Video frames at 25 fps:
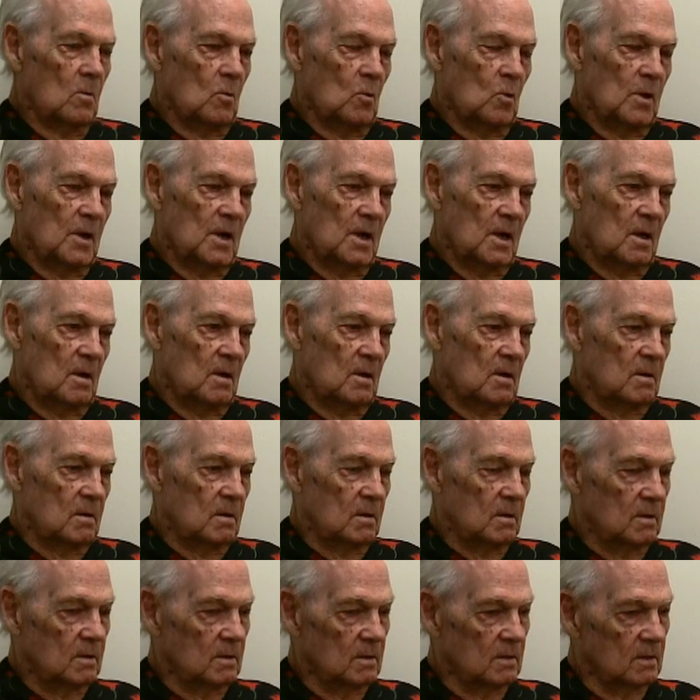Well,
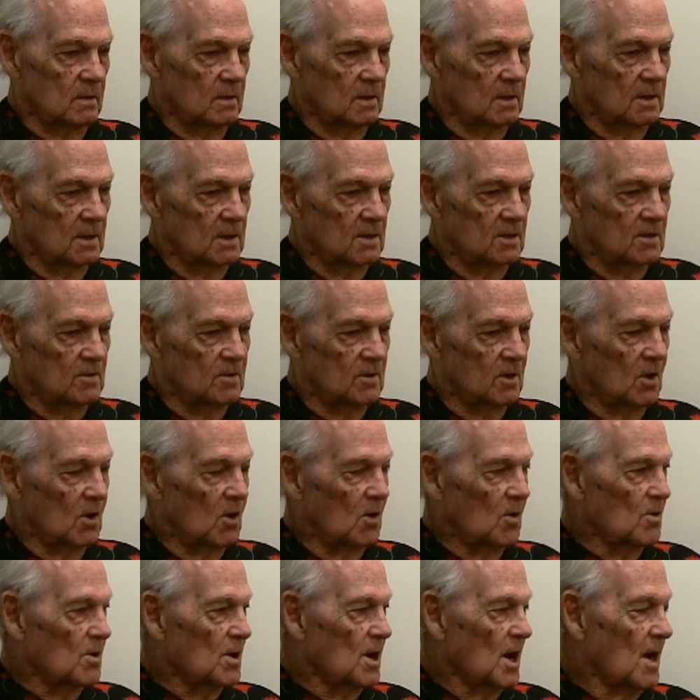that's a
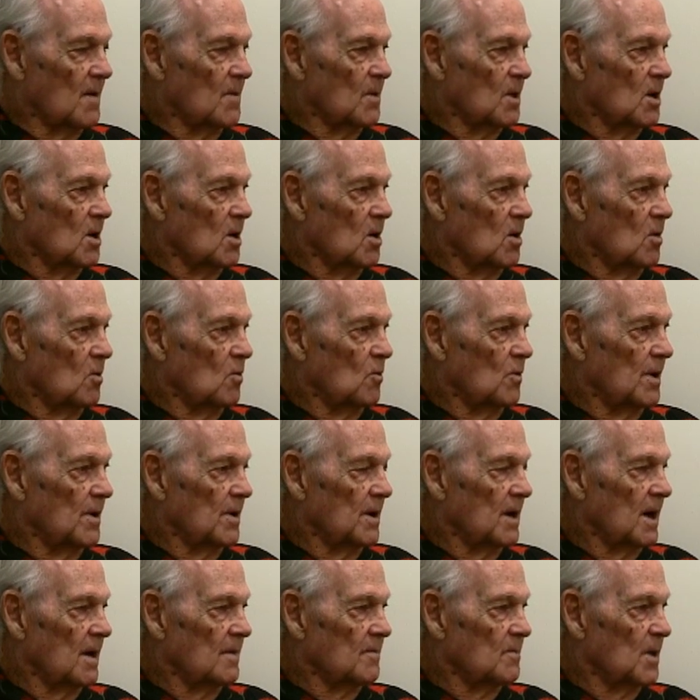long time ago. Mm-hmm. We
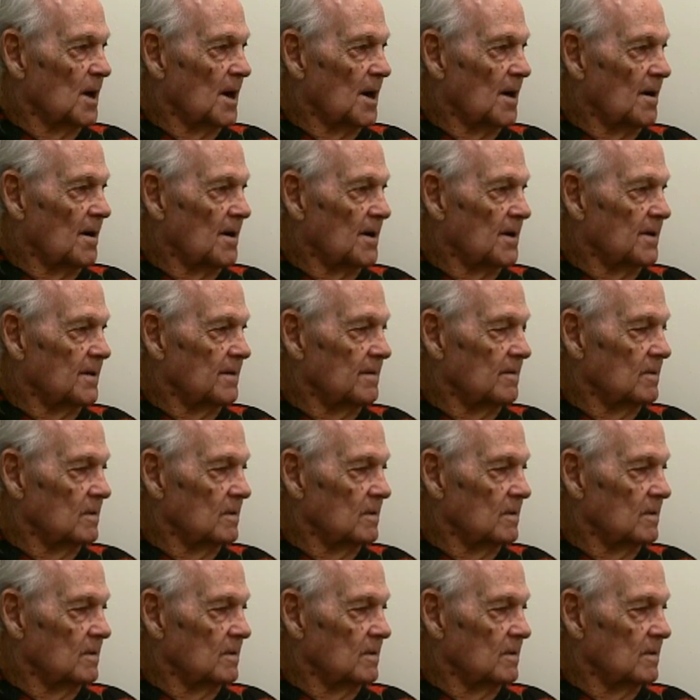got married